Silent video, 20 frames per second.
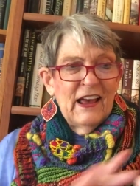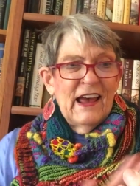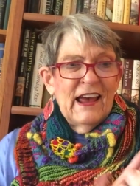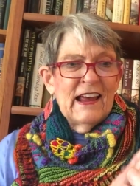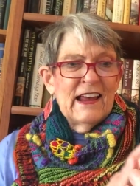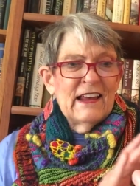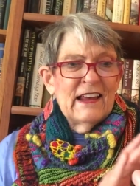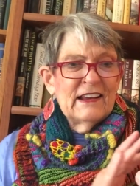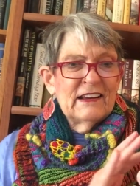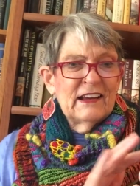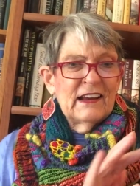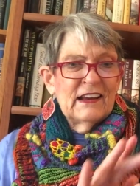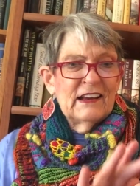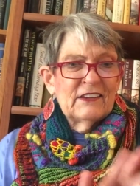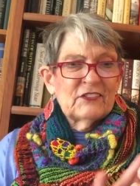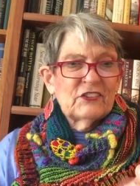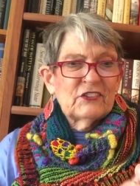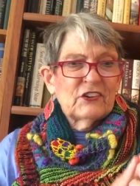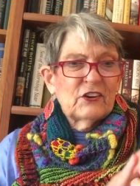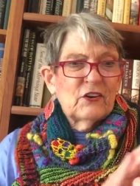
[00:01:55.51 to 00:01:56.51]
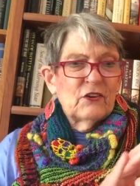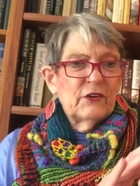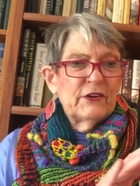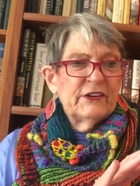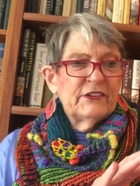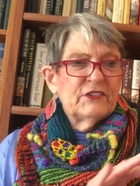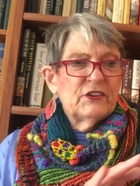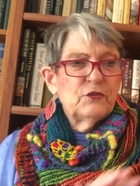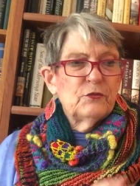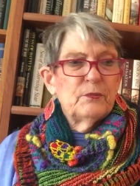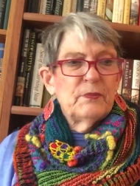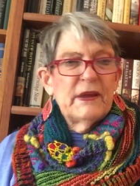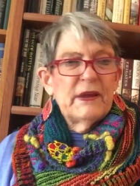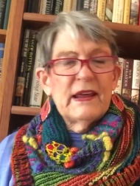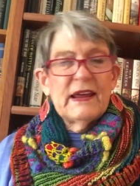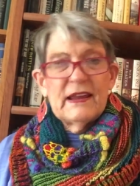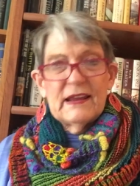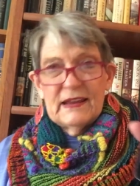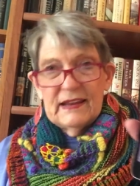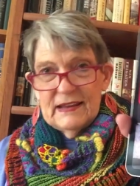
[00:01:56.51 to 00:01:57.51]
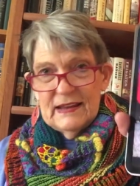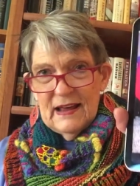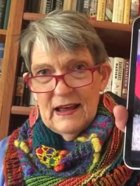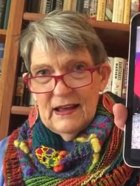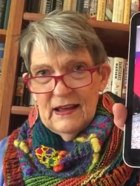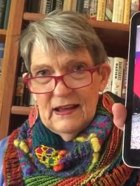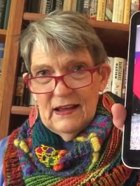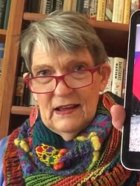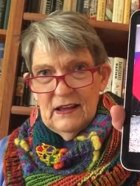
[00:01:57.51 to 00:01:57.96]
And it's going to be,